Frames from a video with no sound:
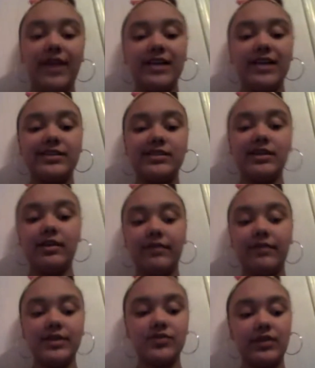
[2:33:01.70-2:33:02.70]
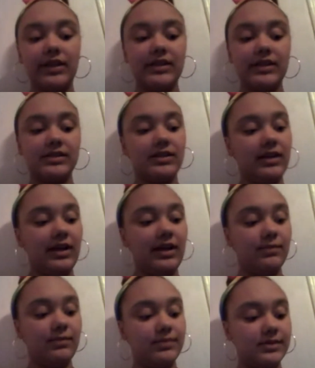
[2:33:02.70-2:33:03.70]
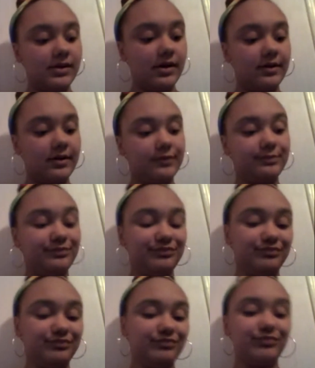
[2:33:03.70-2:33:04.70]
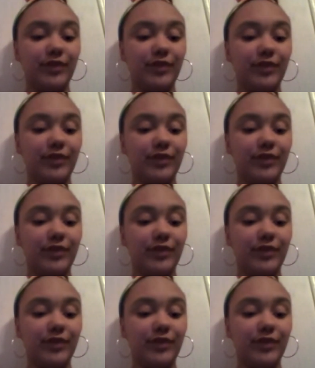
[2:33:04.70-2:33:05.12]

Move face. None of us really sleep, so join